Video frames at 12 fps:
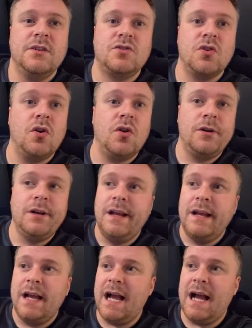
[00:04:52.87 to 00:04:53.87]
So
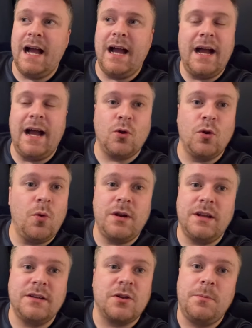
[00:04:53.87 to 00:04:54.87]
I don't know
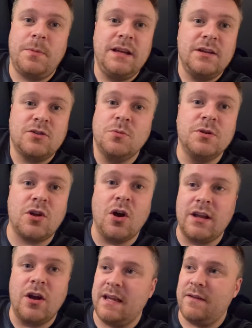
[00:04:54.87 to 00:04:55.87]
what it's going to be. Something's
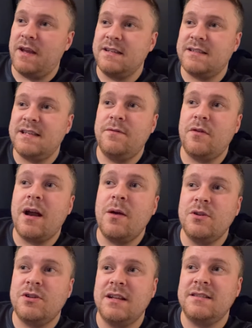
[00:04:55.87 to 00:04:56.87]
got to give. It's either
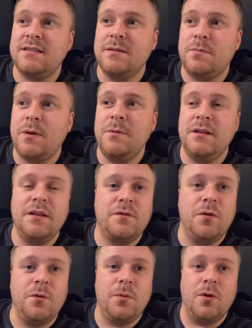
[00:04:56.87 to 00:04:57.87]
our chances at Premier League
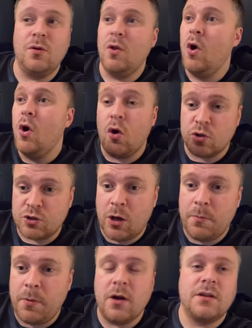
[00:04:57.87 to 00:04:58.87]
football or
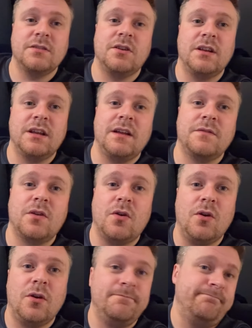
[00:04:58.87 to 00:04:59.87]
Scott Parker's going to have to
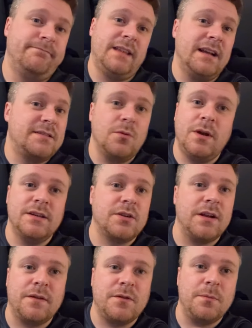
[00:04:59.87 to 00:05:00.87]
go. That's the way it's
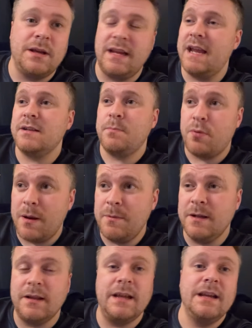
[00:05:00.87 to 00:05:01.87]
going to have to be. It's
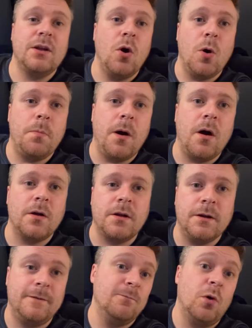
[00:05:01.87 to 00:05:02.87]
Premier League or
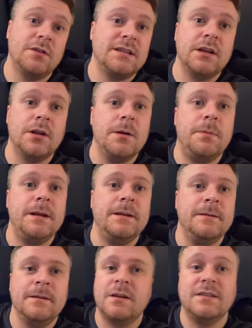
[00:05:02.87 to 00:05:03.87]
Parker. What's it going to
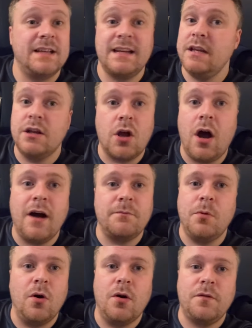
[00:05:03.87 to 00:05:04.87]
be? Because you can't
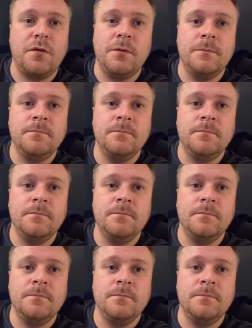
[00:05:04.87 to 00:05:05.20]
have both.